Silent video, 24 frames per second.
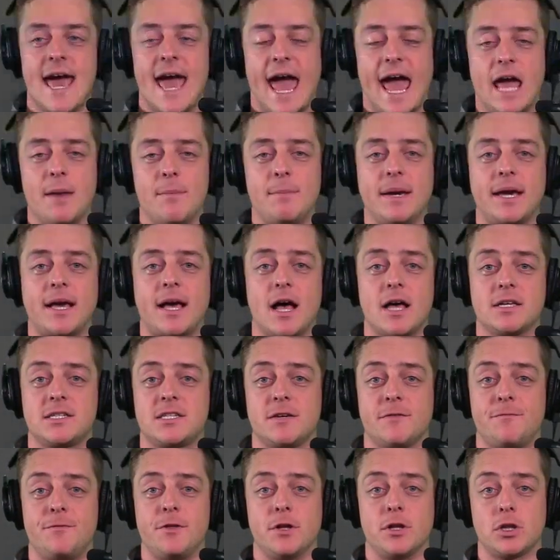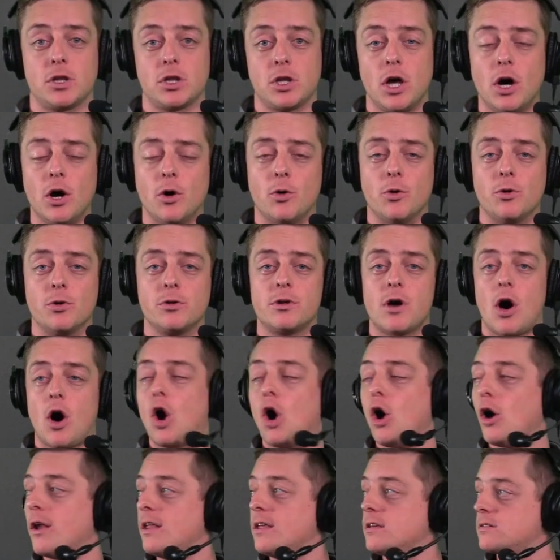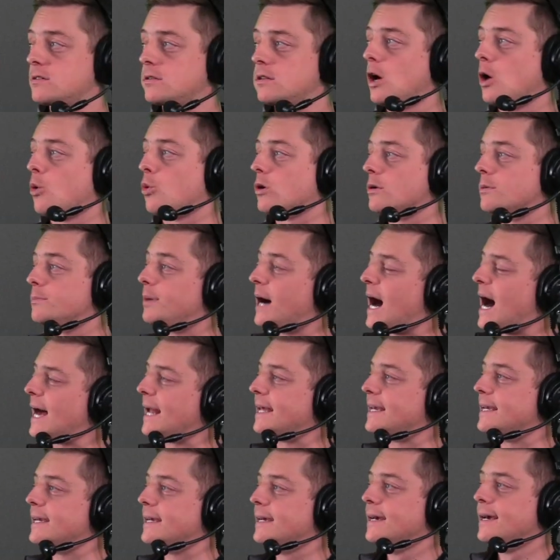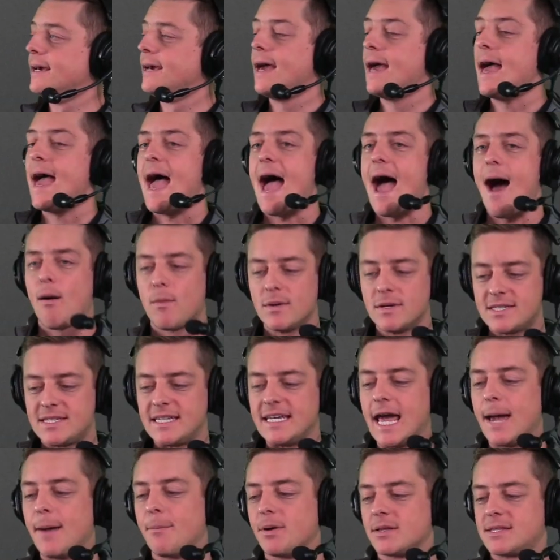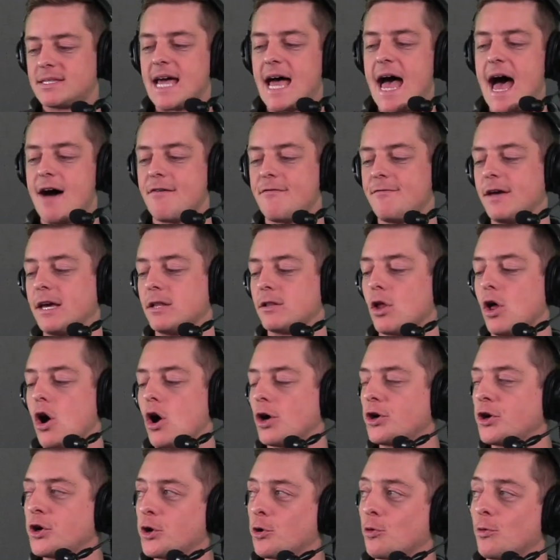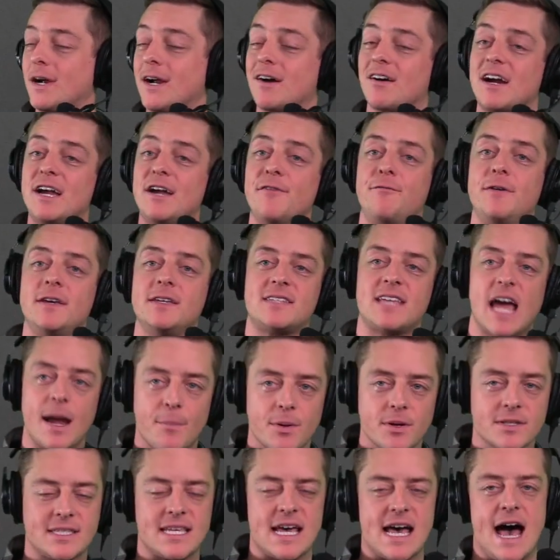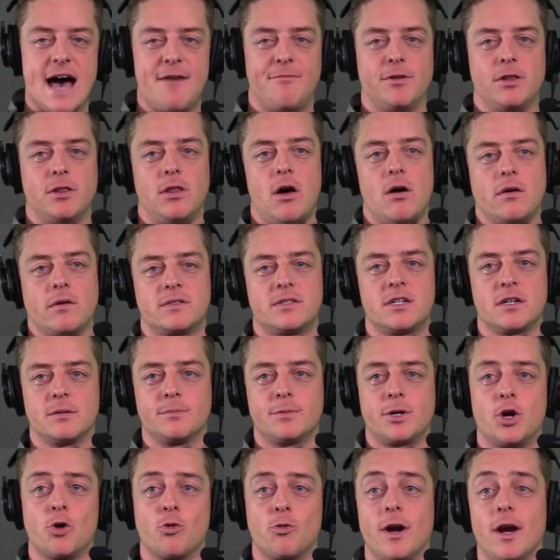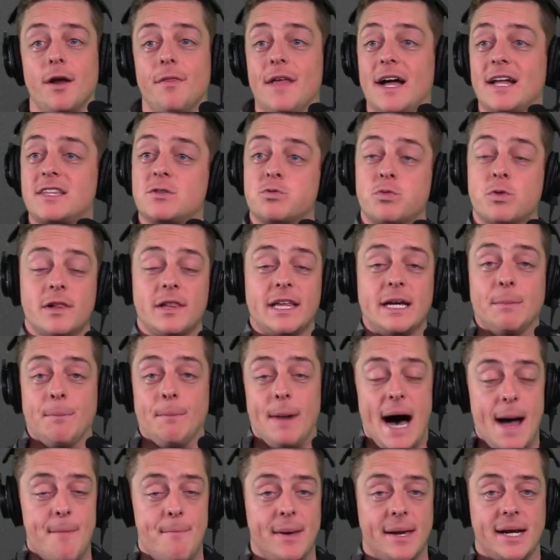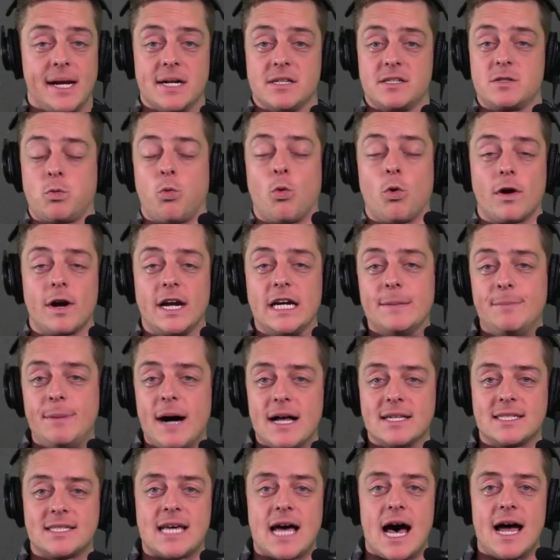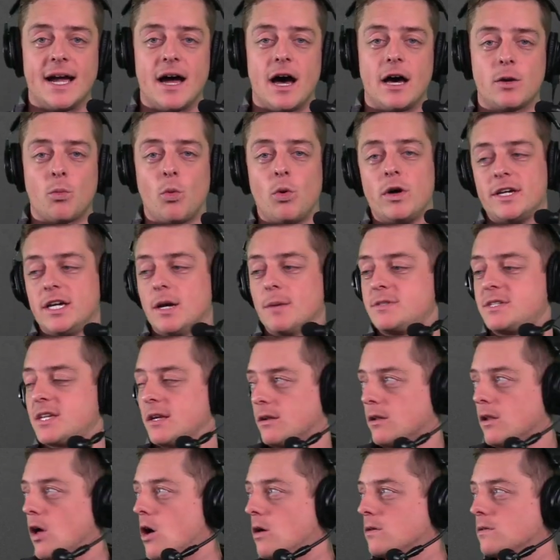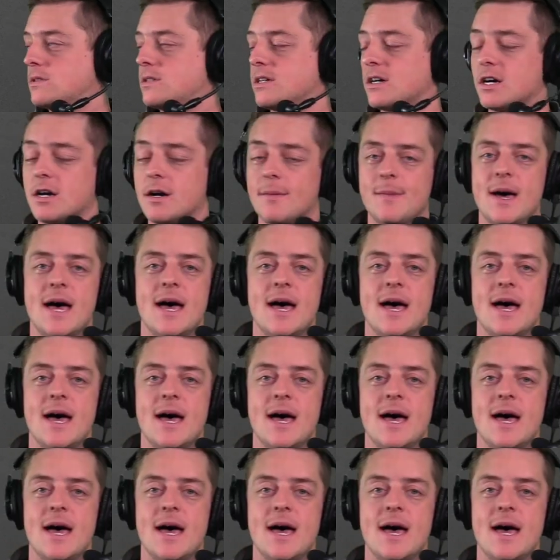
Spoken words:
And because of the load on his lower body, how is he able to have a long career if he's able to have a long-term career? That's really my biggest worry about Zion Williamson long-term.